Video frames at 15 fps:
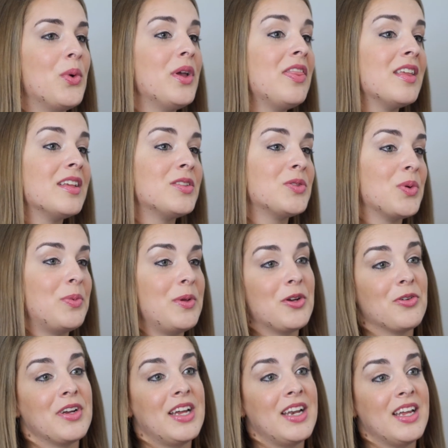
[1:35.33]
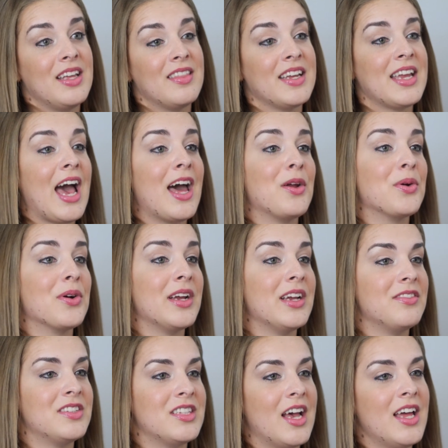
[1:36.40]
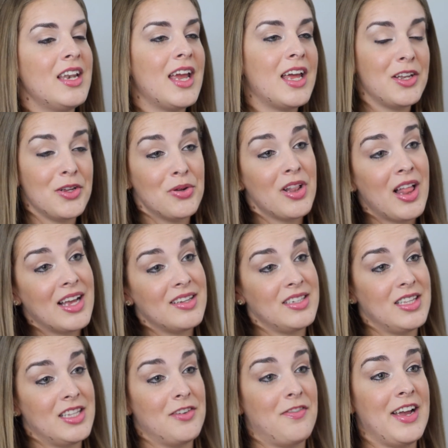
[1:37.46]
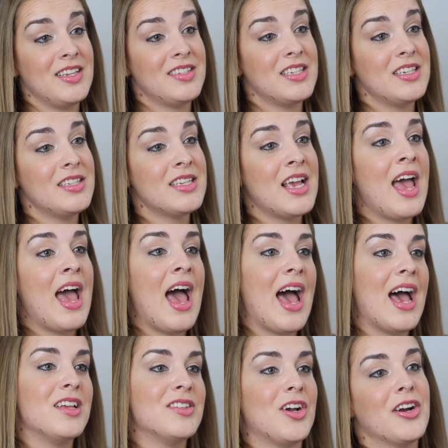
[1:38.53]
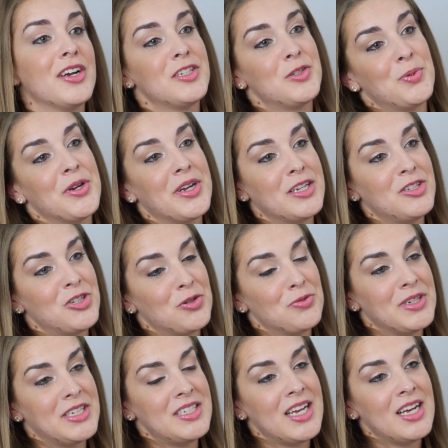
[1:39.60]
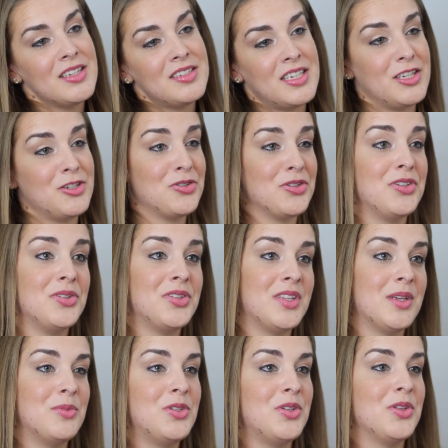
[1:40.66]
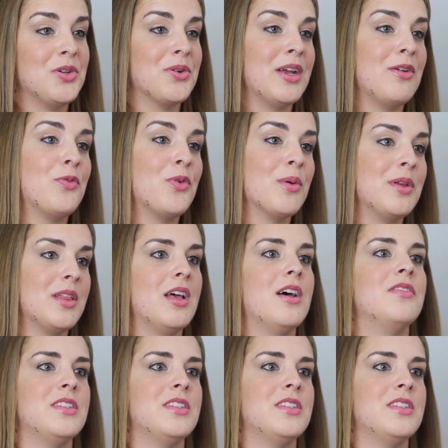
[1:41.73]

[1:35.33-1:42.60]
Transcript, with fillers: With this, we'll be creating the category of sun and utilizing the devices as our experiential retail to introduce them to the great formula of